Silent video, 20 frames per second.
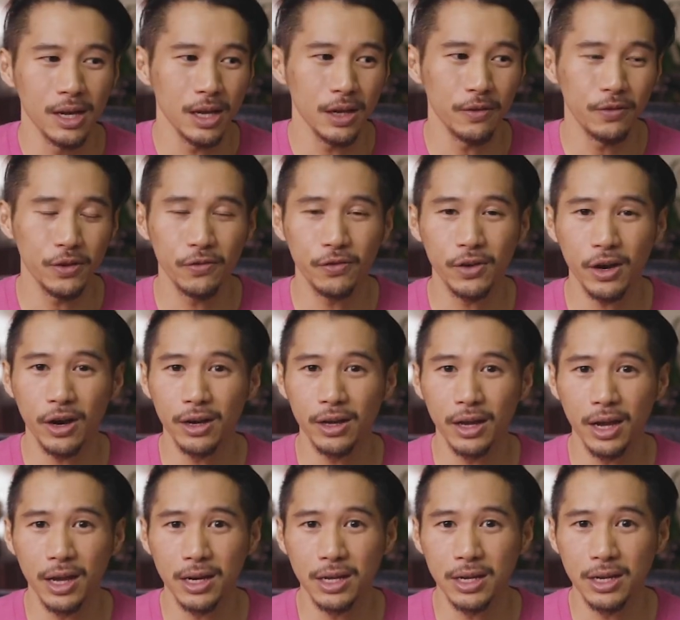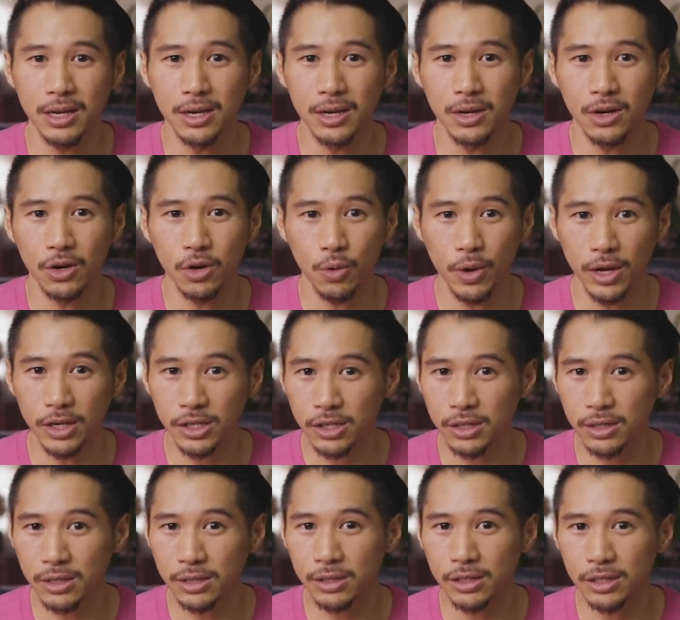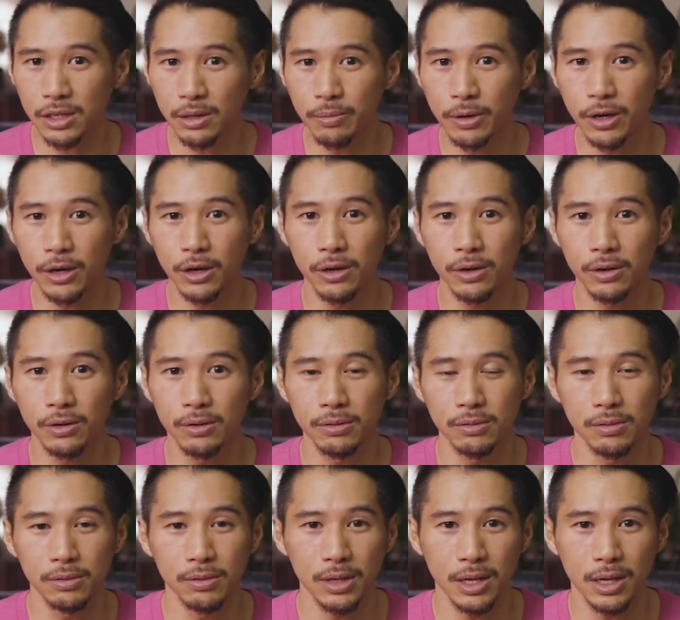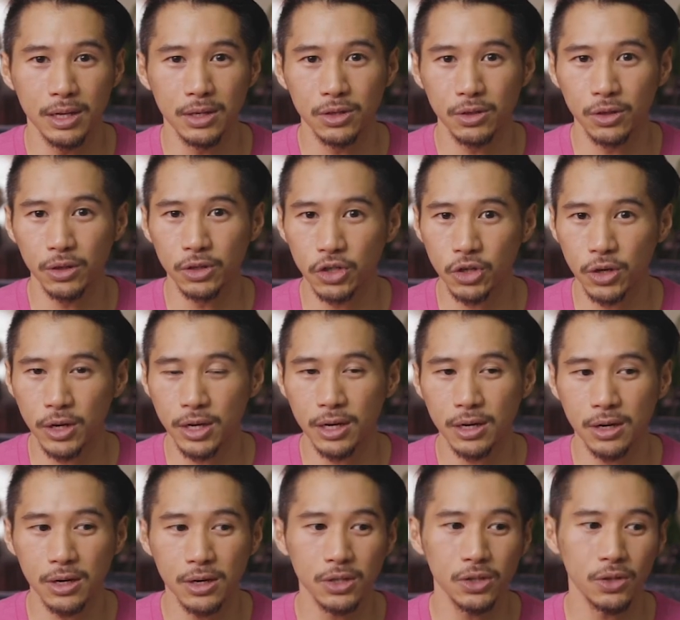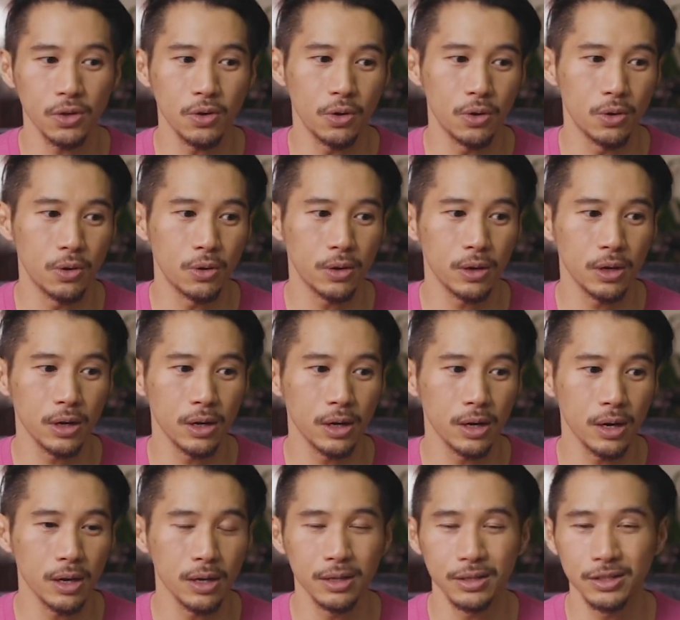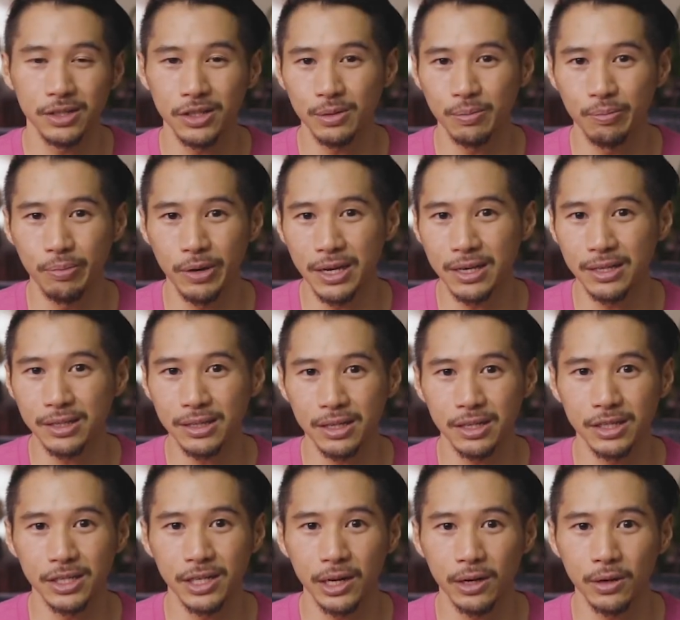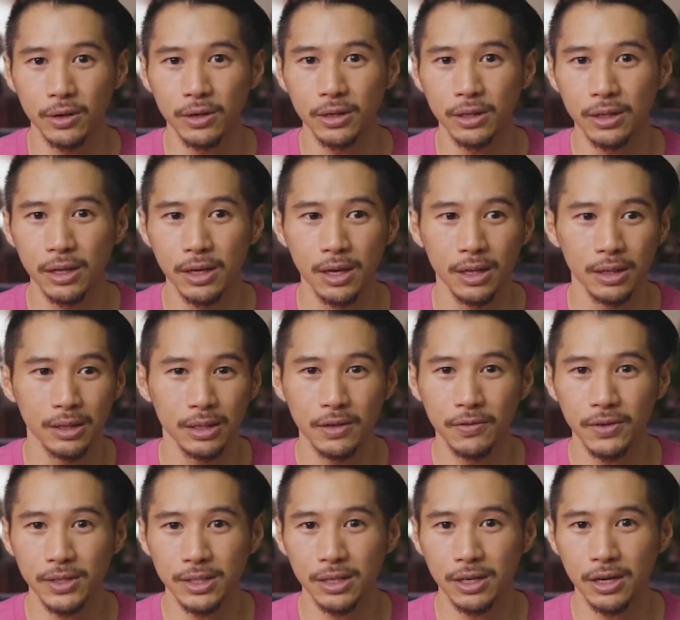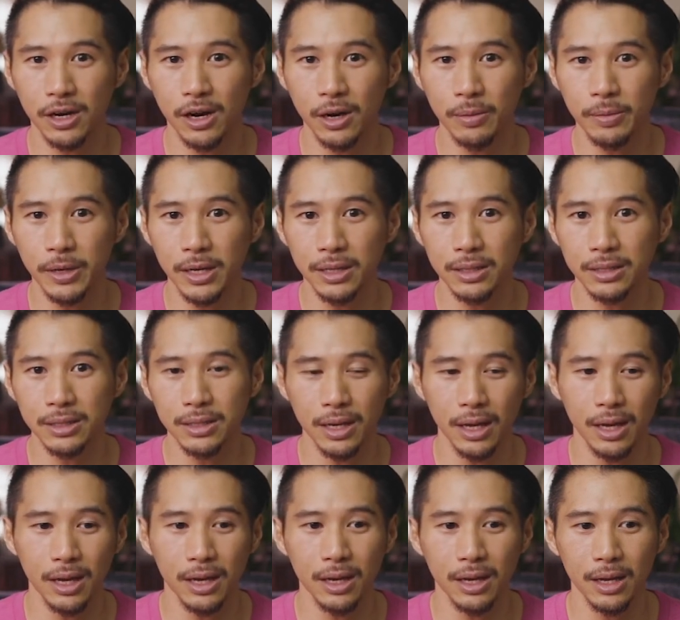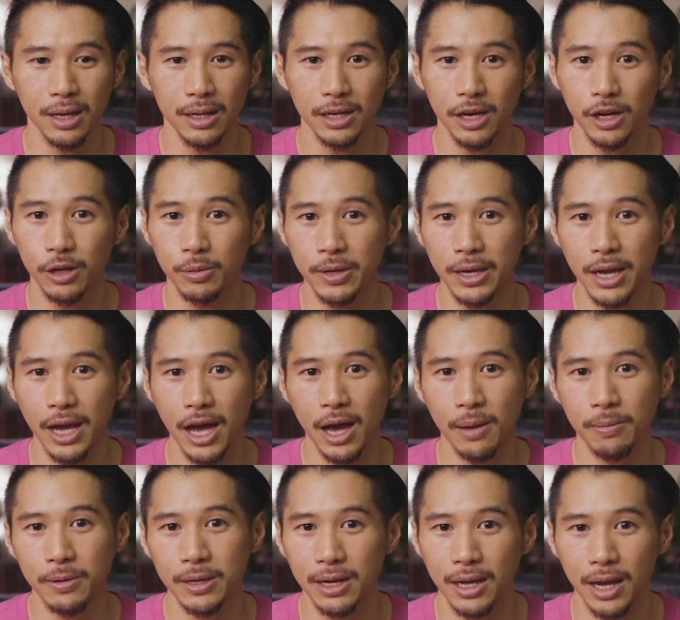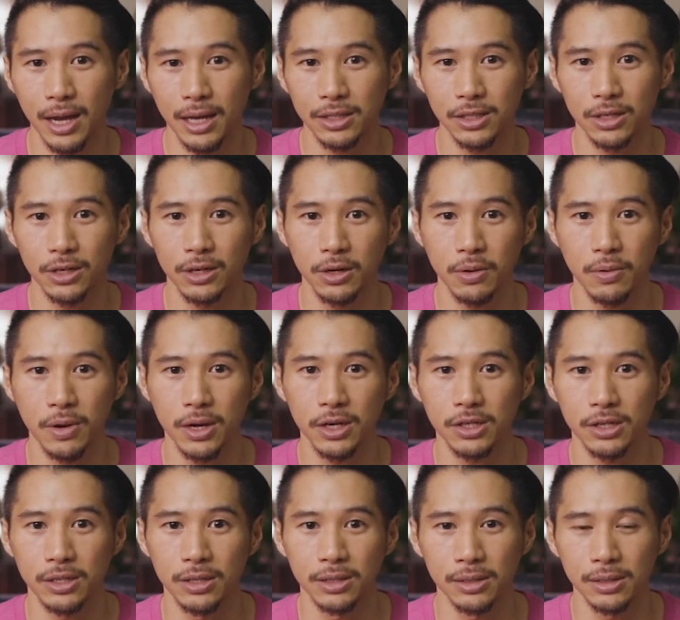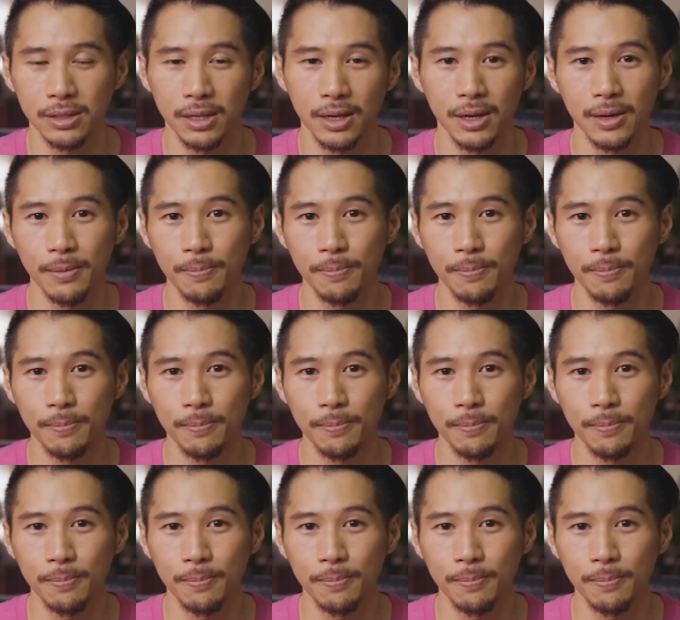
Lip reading: If you've got any questions about indoor trainers or just bikes in general, leave us a comment and I'll be happy to answer your questions.